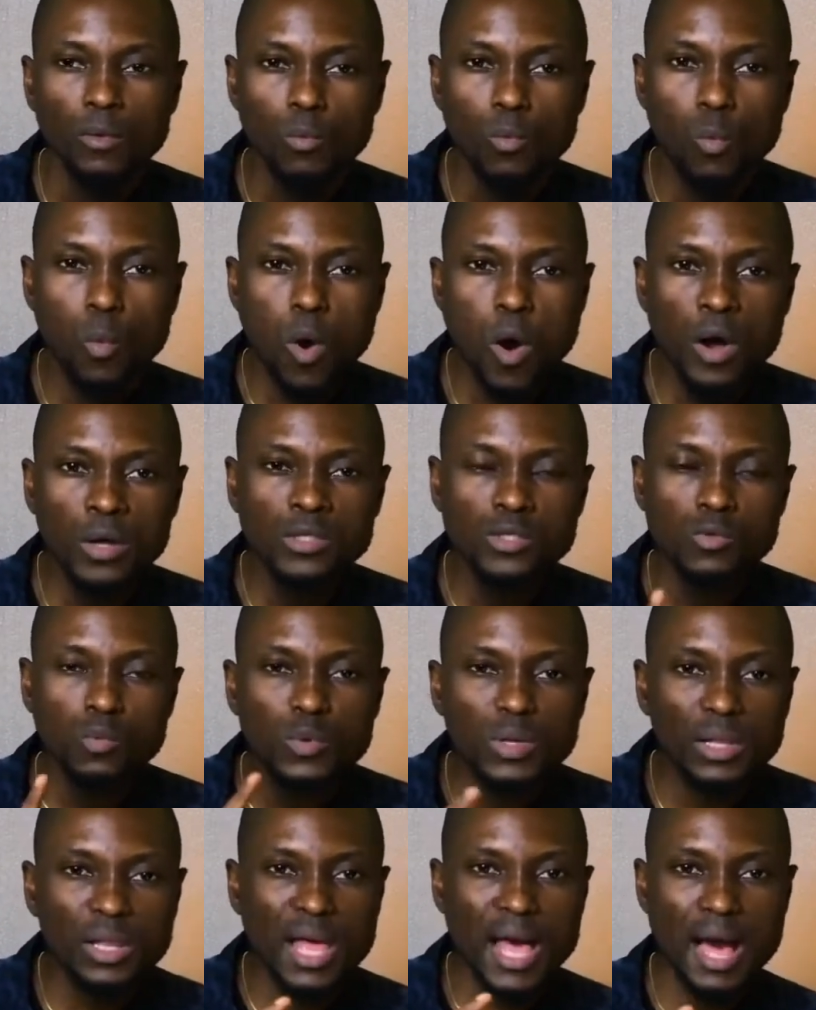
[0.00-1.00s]
What
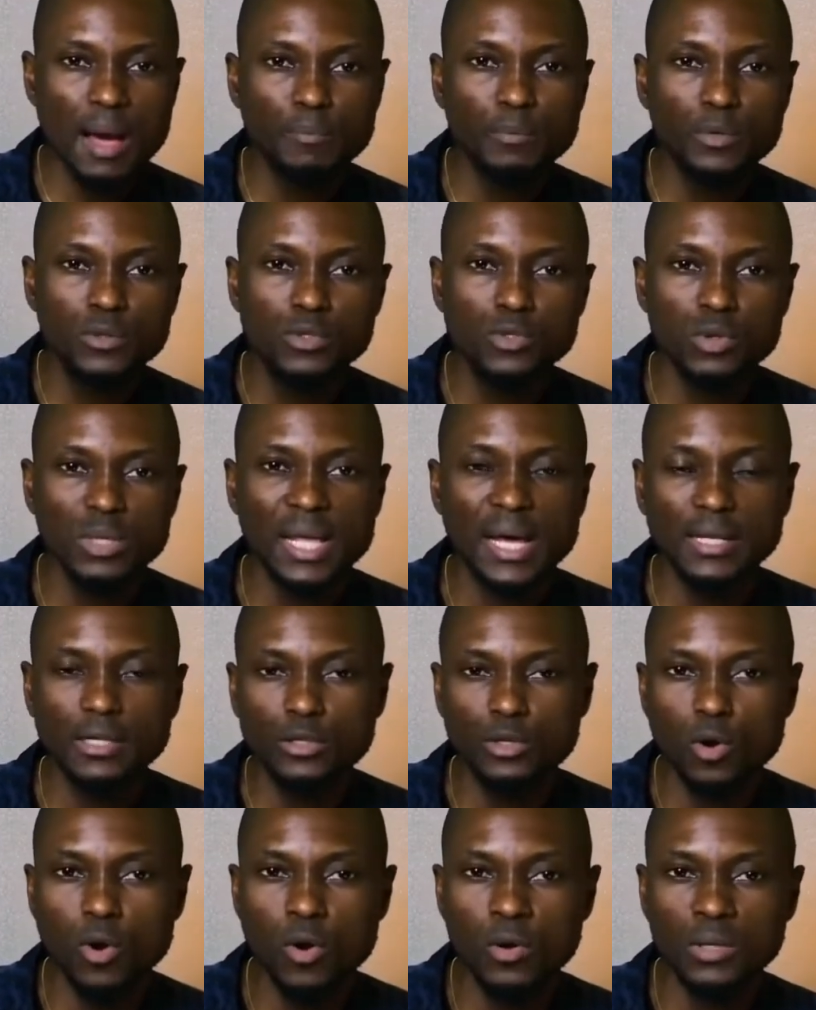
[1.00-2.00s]
will happen to that
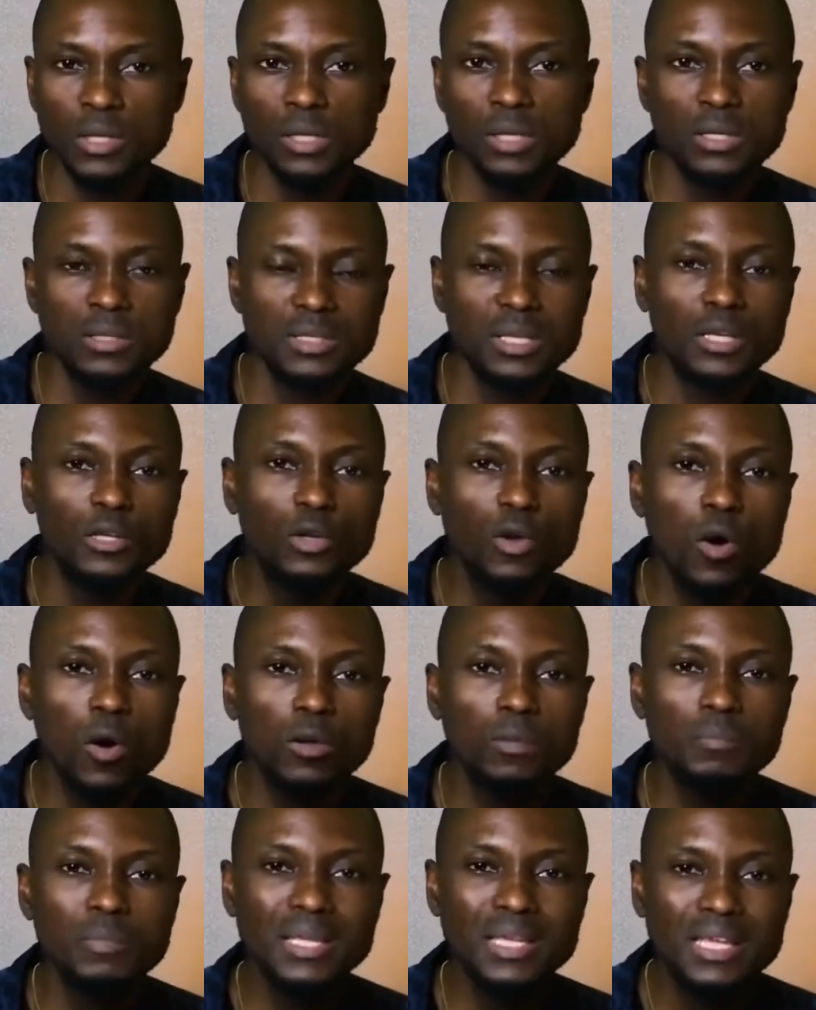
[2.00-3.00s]
dog is the
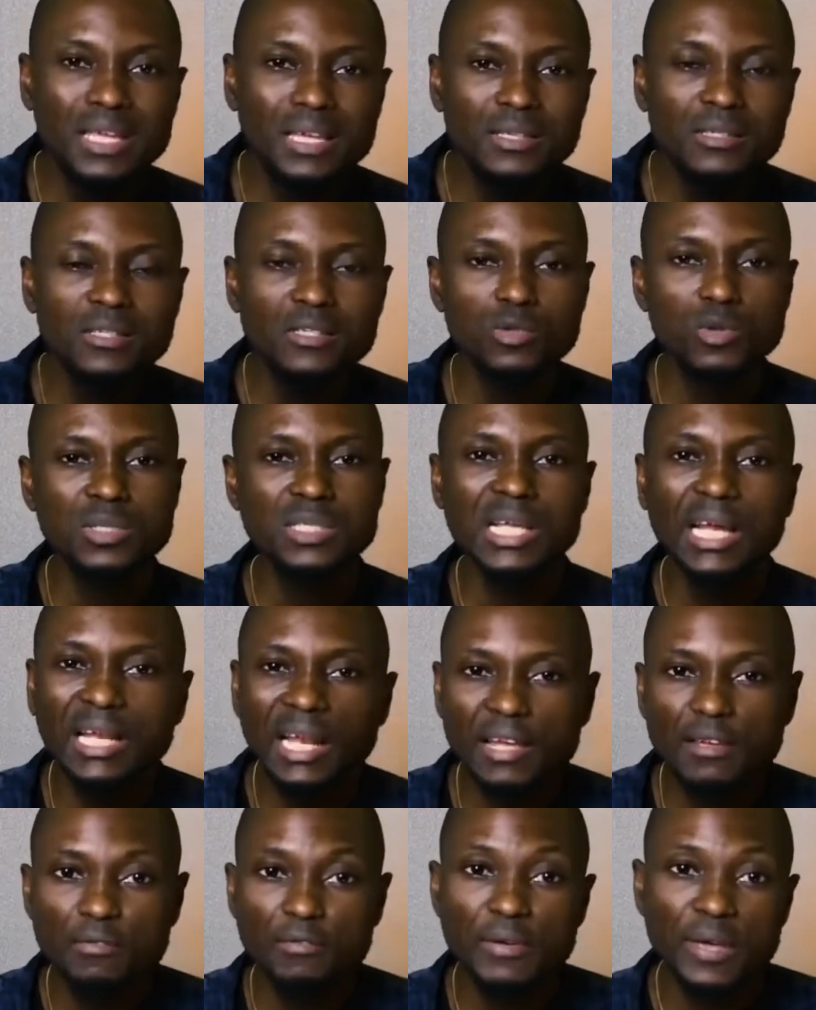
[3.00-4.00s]
dog begins to
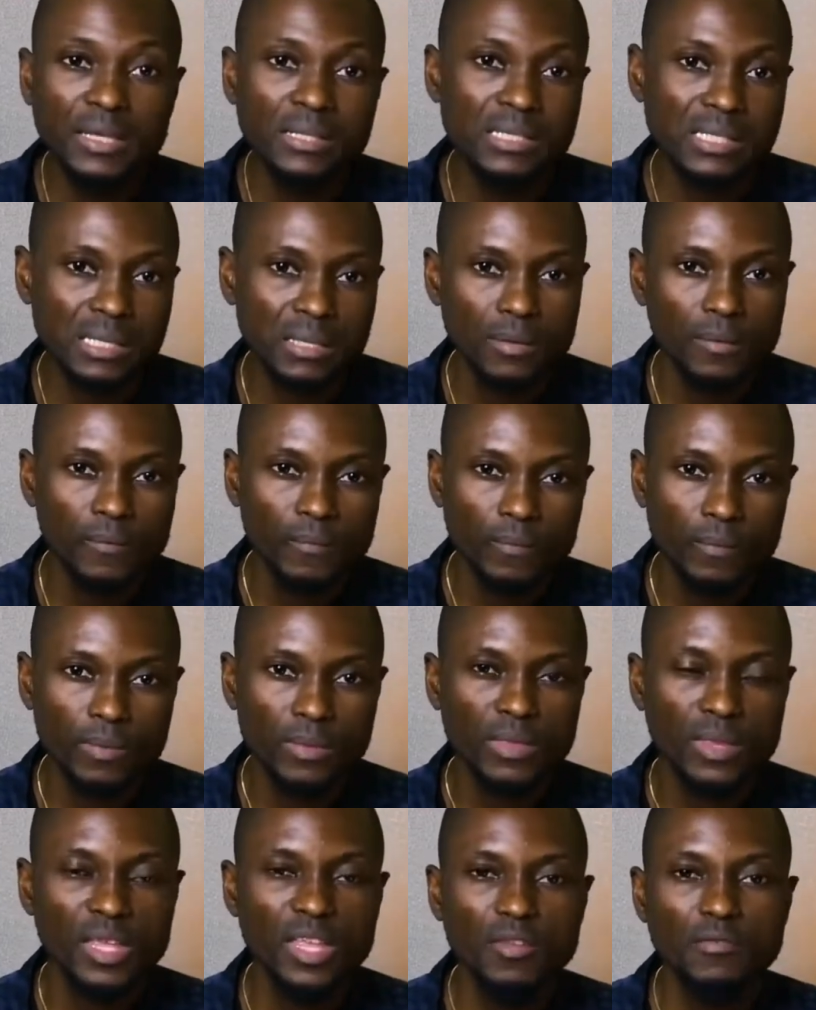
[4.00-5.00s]
salivate
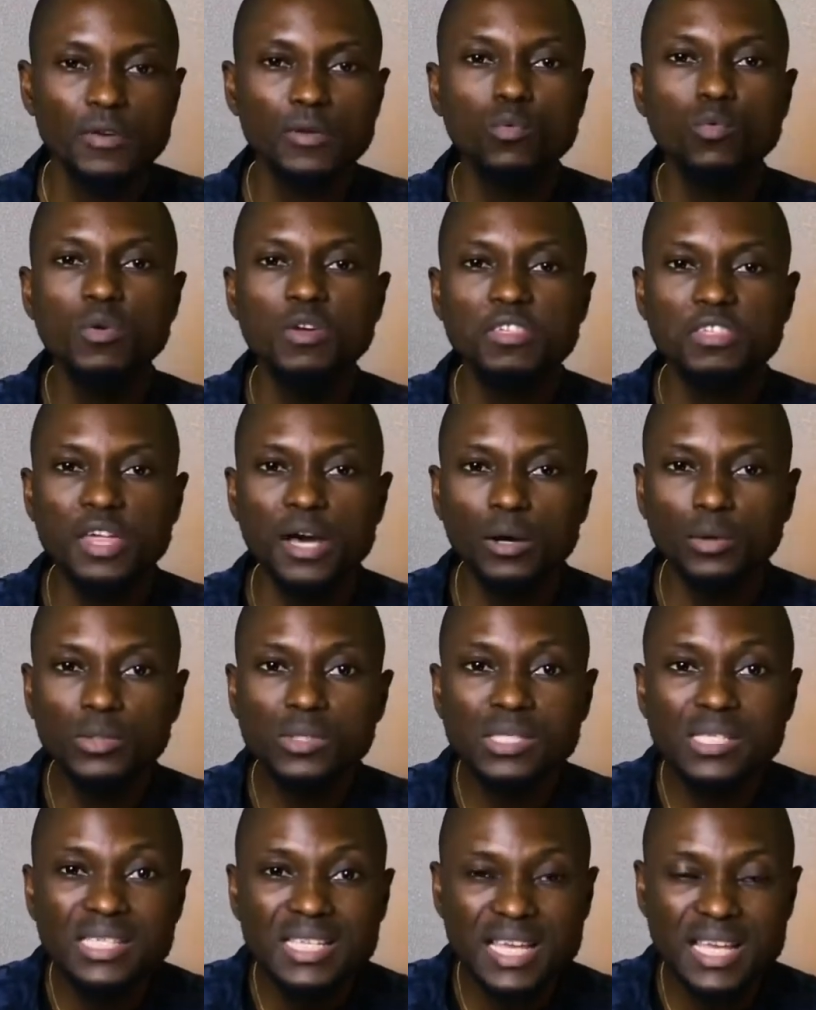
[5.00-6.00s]
even without
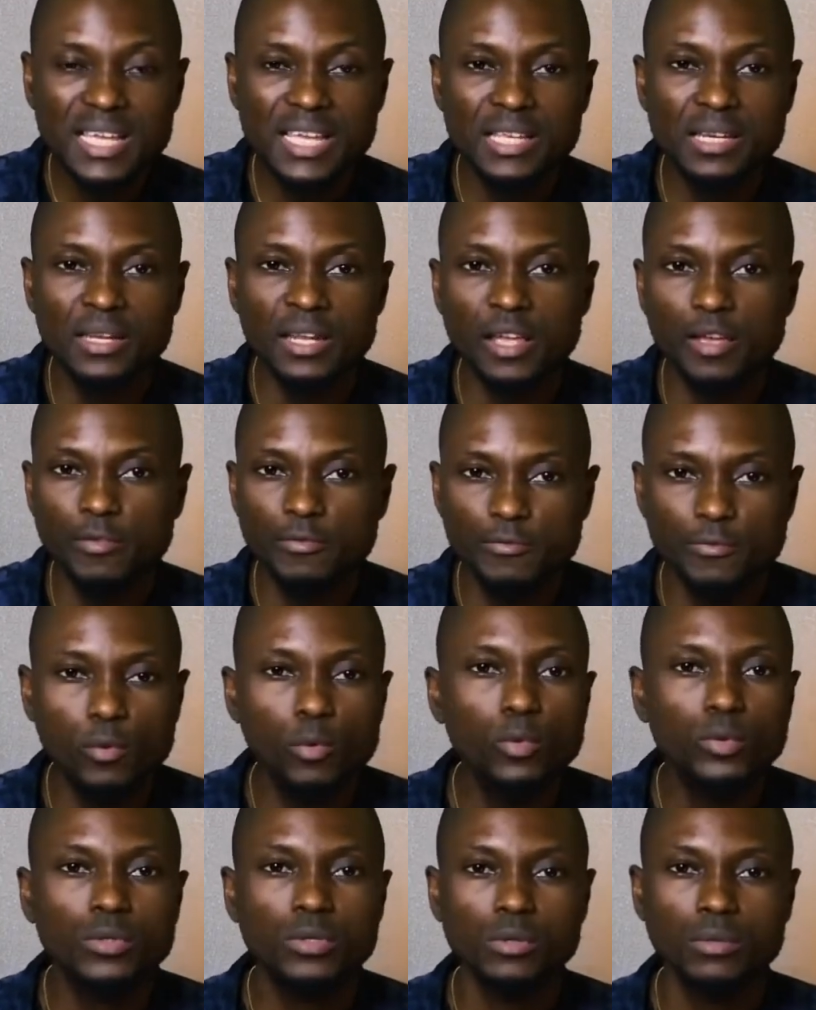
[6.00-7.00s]
seeing a
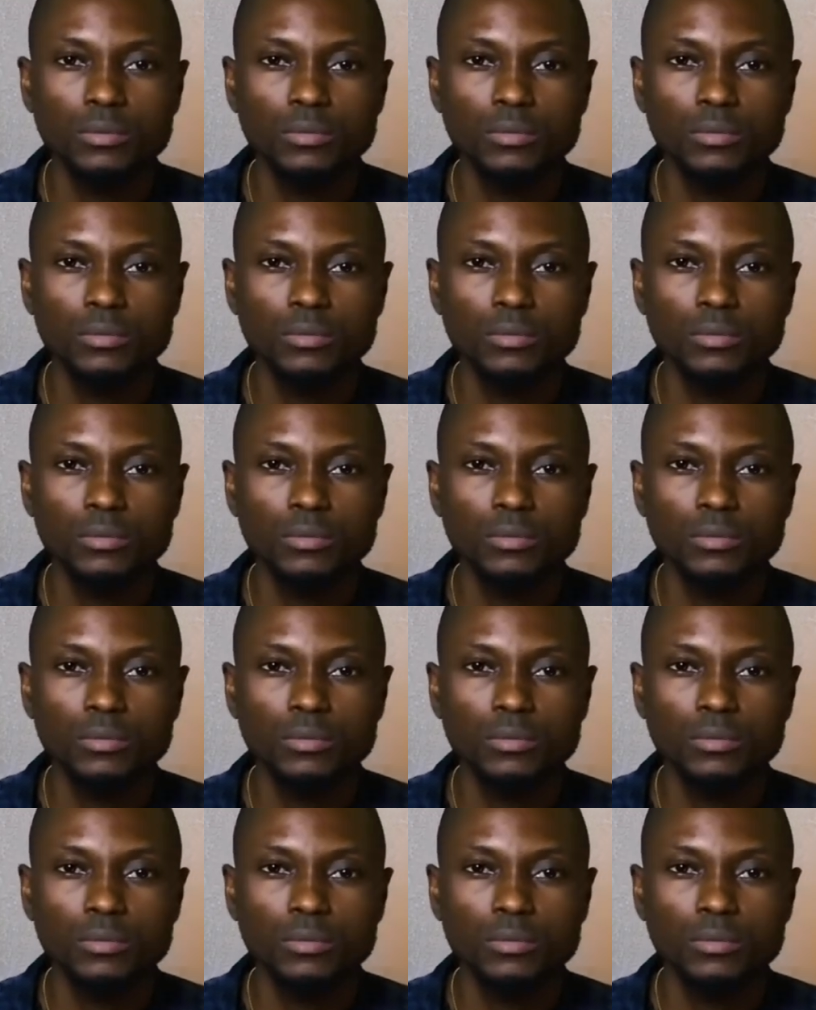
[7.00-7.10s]
food.